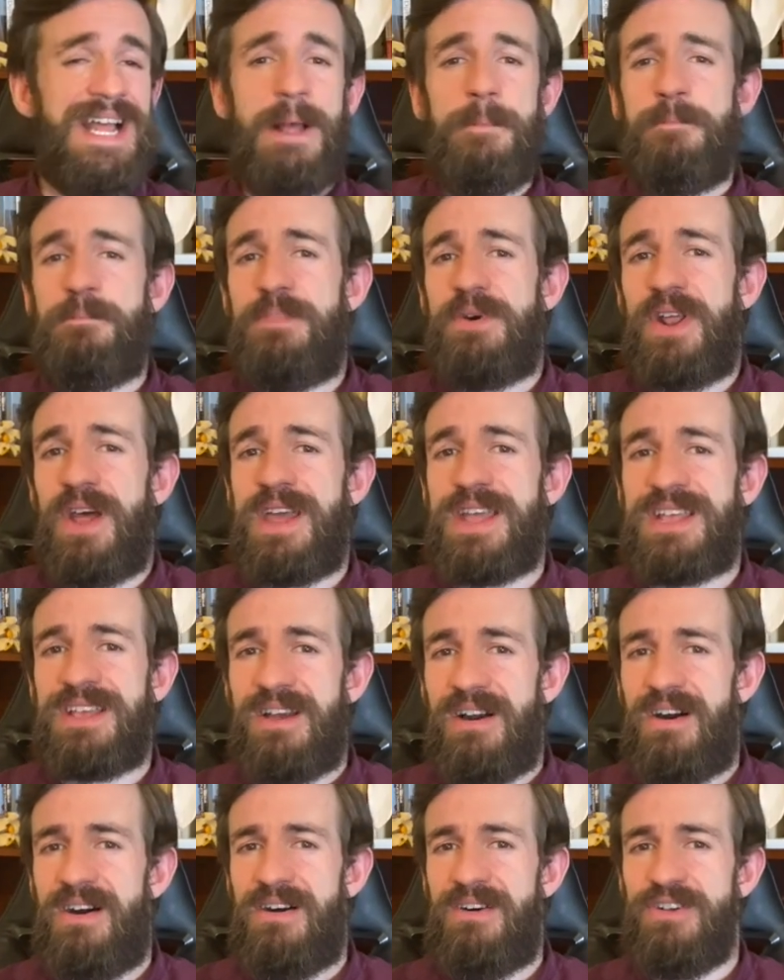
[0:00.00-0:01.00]
but I
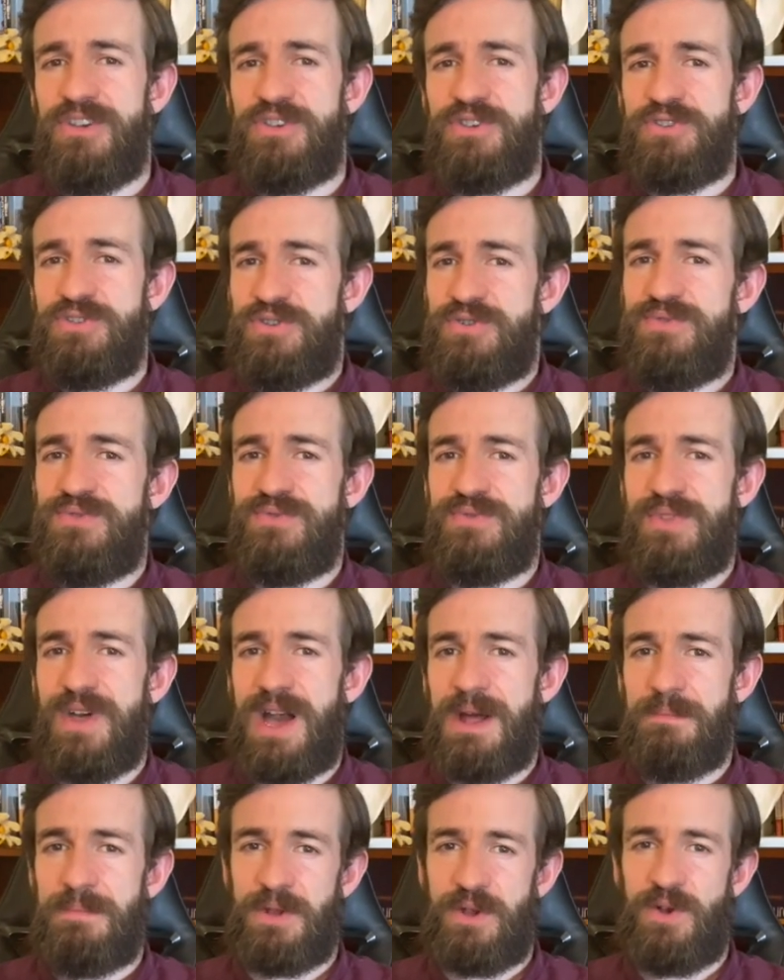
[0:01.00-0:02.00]
can't do
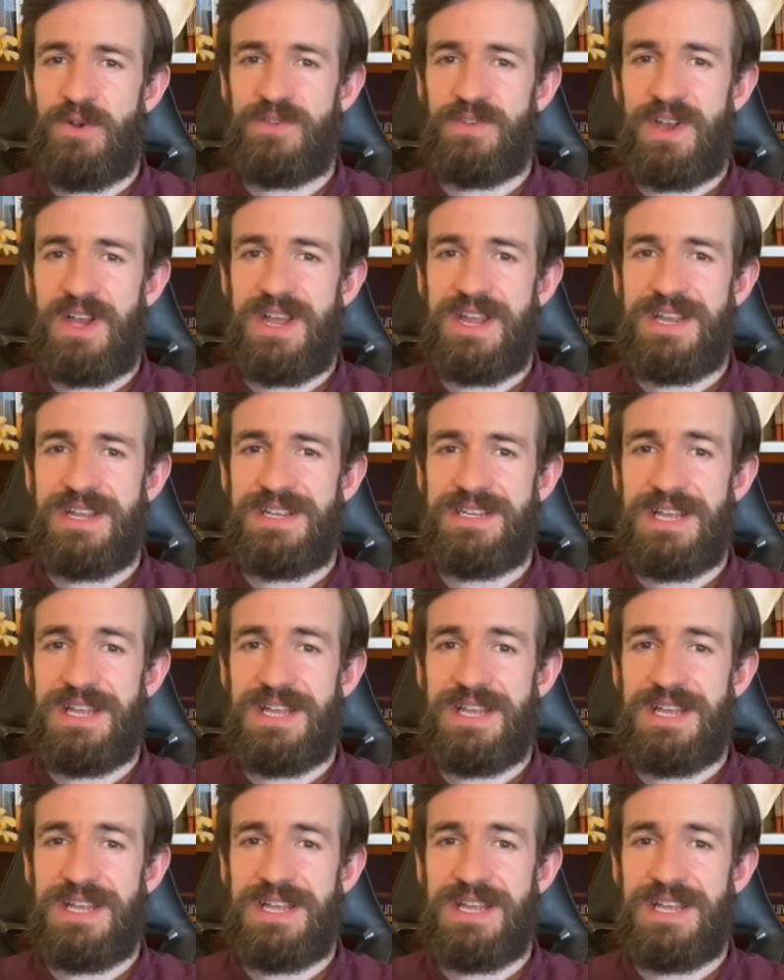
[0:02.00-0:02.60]
that because I